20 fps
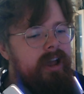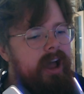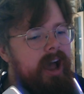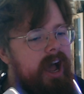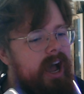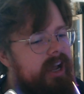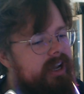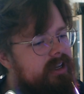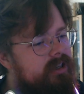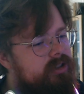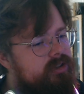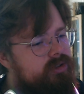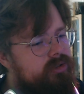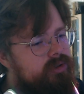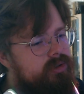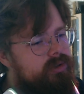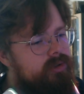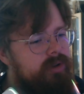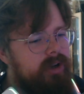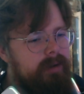I
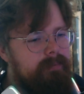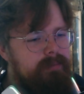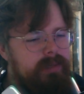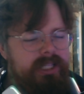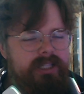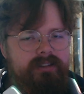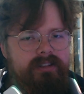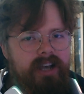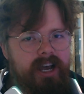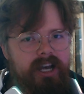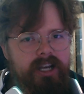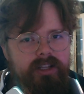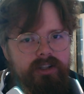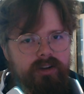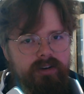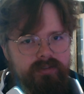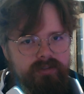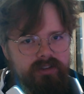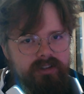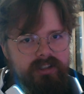grew a bit tired
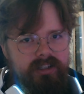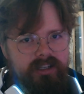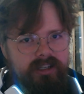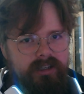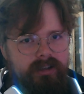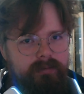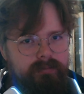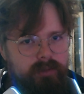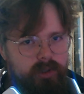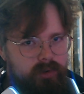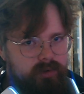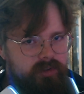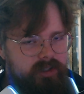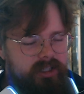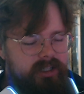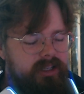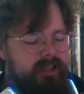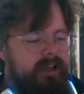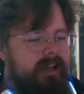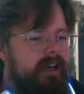of the
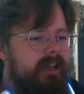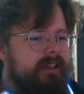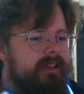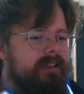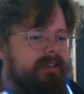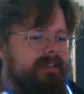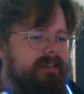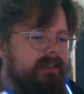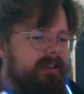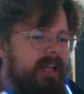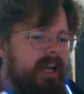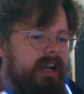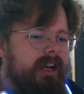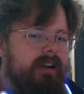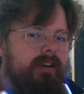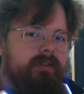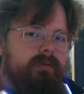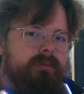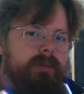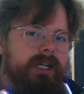music and the
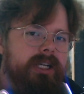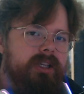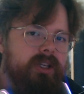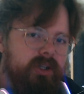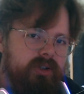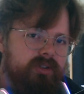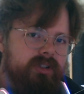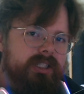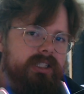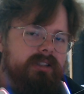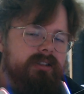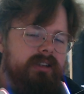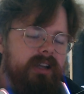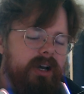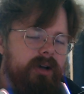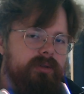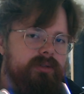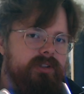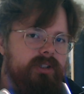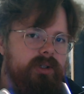style of my current
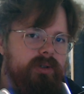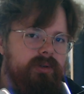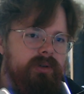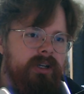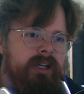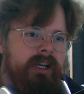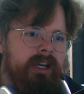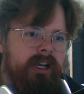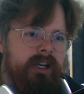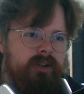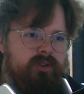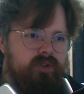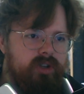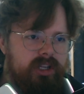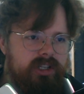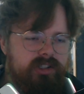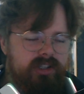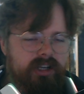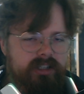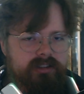outro, so I
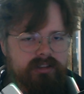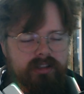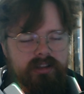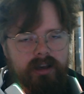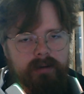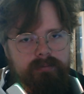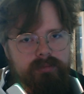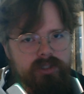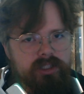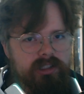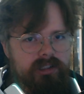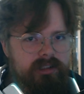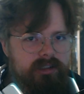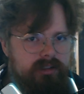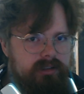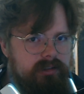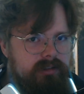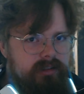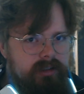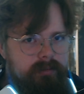changed it up
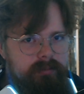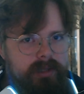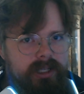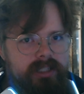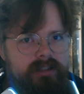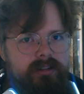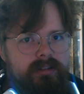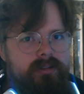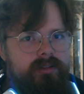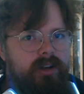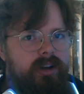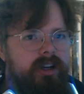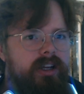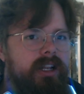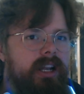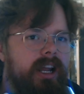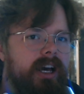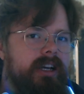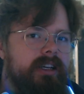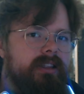just a bit so I
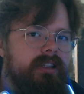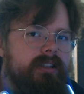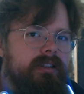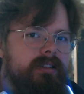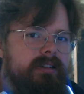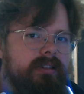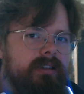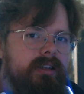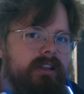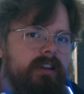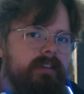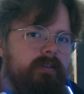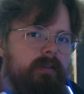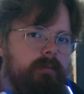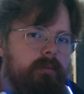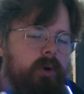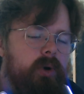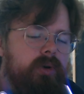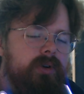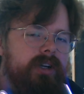liked it even
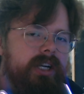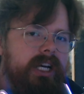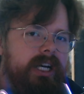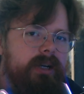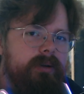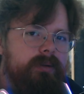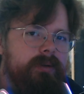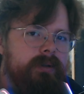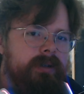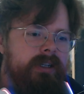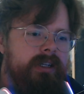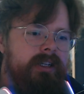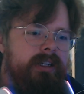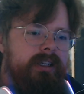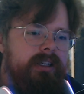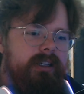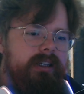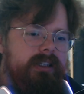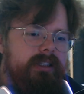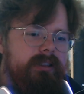more now.
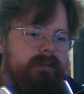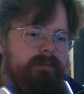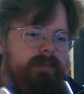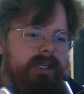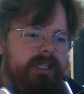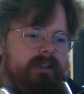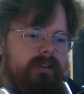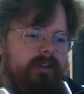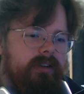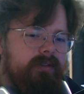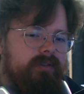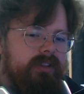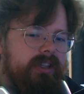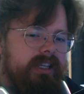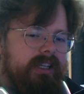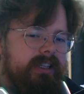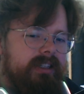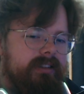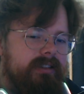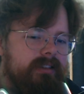It's a bit of
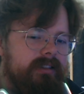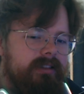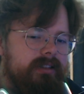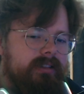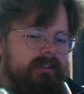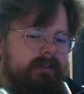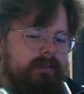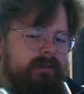these.